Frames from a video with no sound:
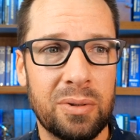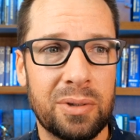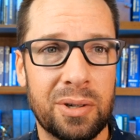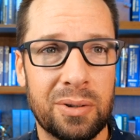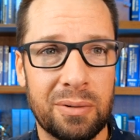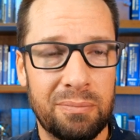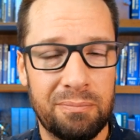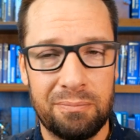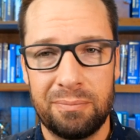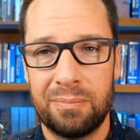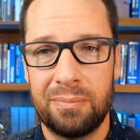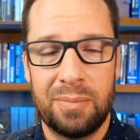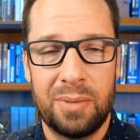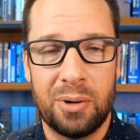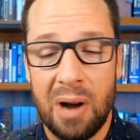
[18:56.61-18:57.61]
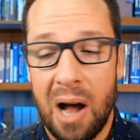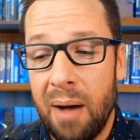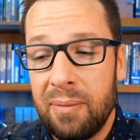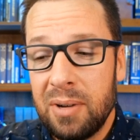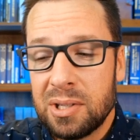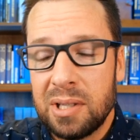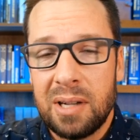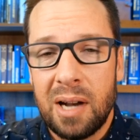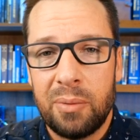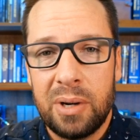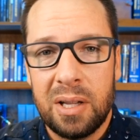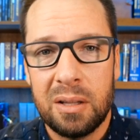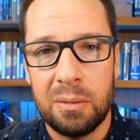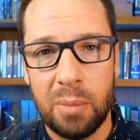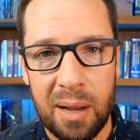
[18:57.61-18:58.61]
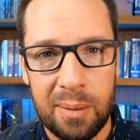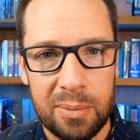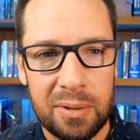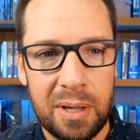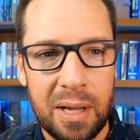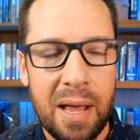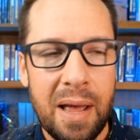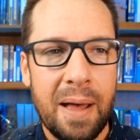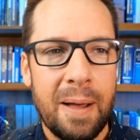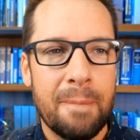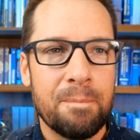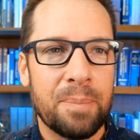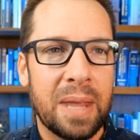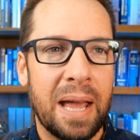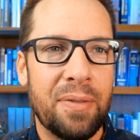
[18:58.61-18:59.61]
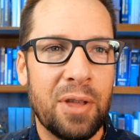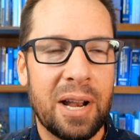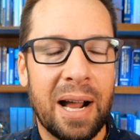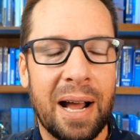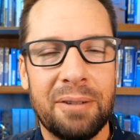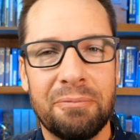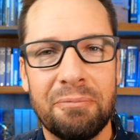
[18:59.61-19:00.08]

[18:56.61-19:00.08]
You're obviously not reading the Bible. And then I